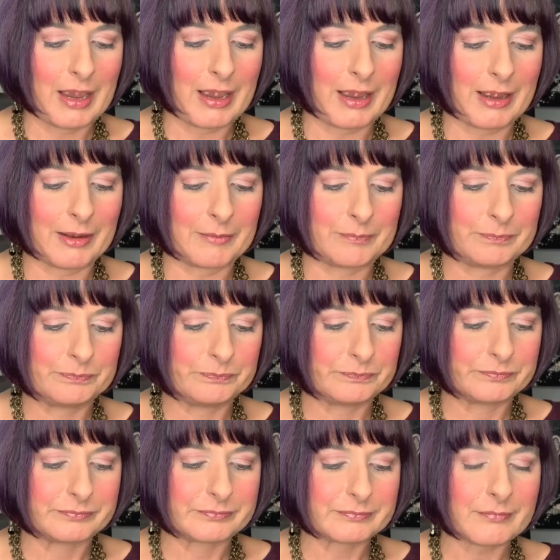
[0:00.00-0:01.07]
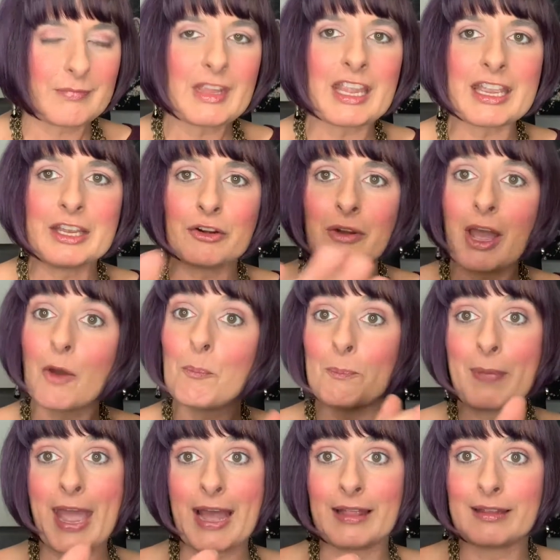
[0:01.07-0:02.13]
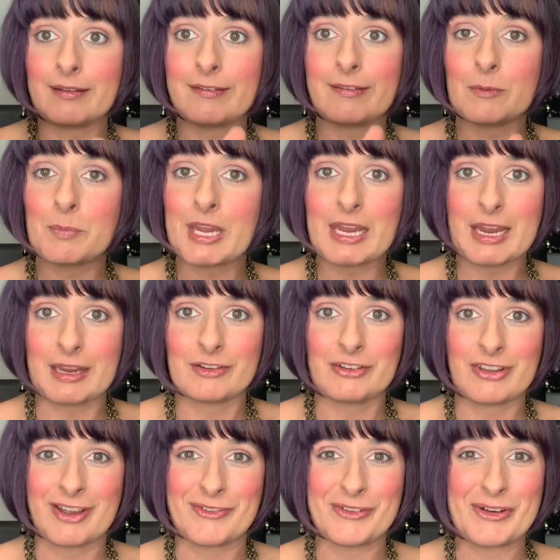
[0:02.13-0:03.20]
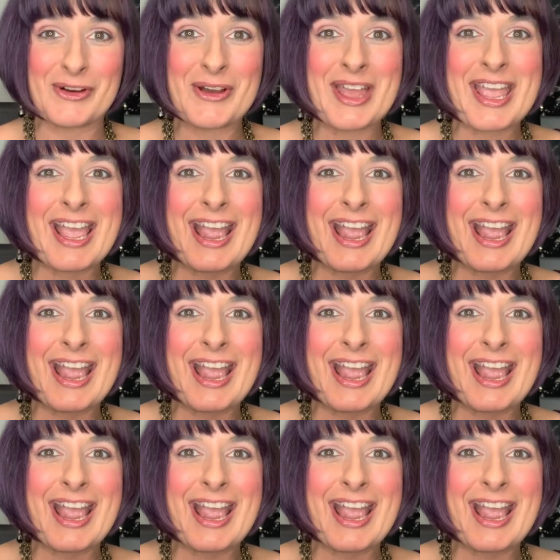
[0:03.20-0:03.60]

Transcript: it'll help balance the pH level,